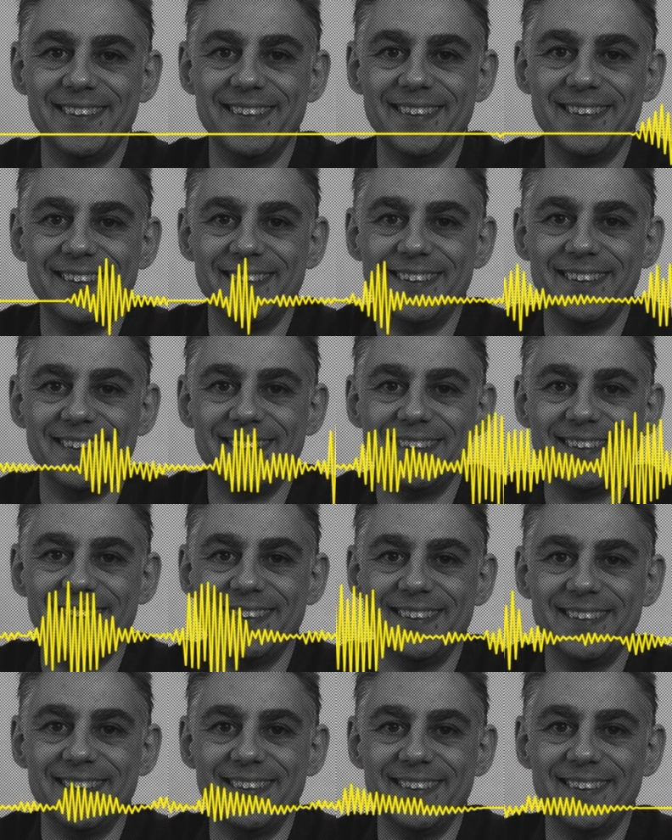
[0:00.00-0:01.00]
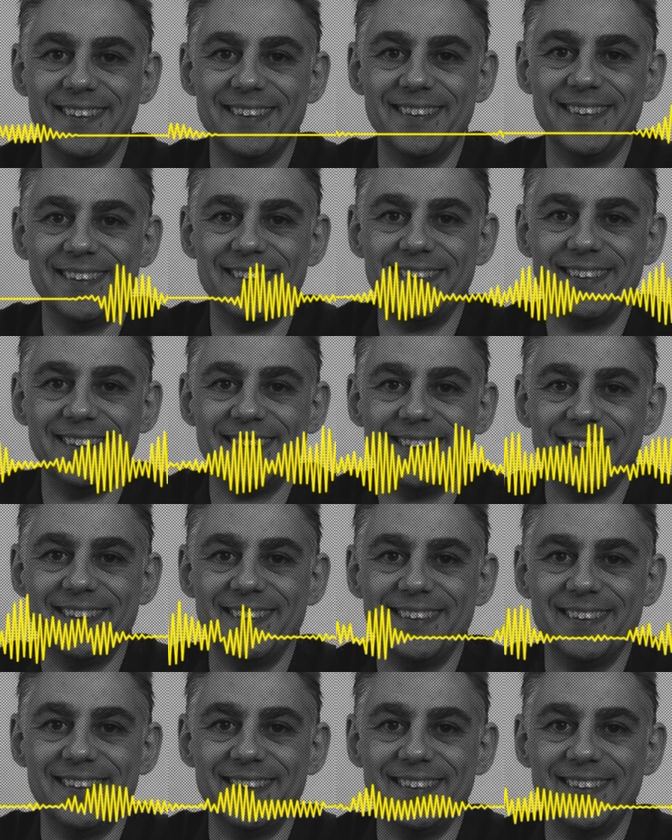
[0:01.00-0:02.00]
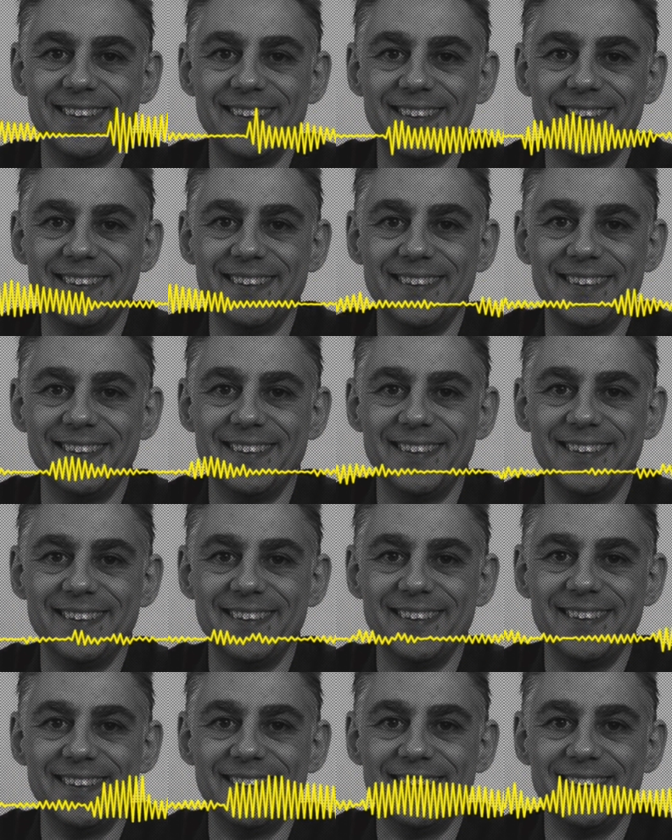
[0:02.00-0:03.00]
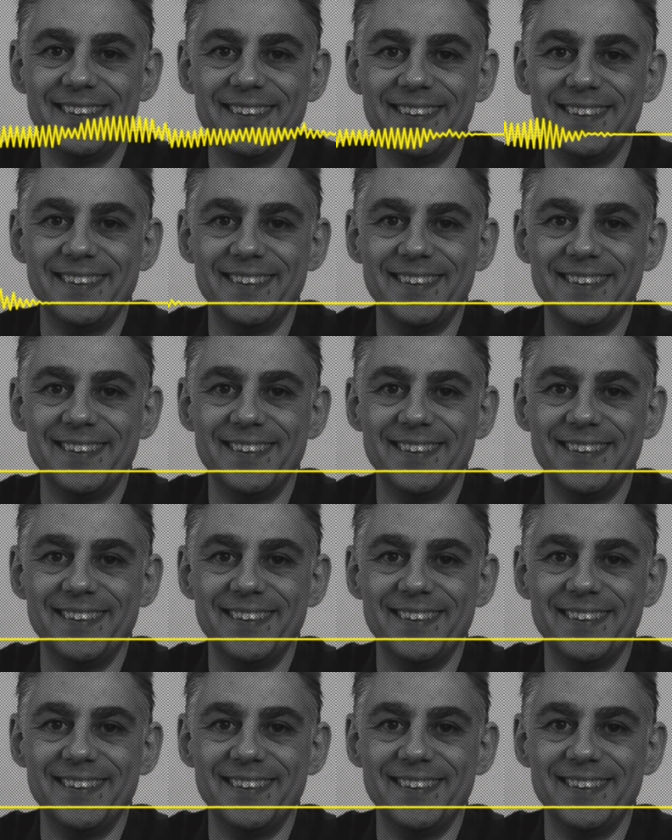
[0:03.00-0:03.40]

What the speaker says: you've forgotten that you're in a 3-phase structure. So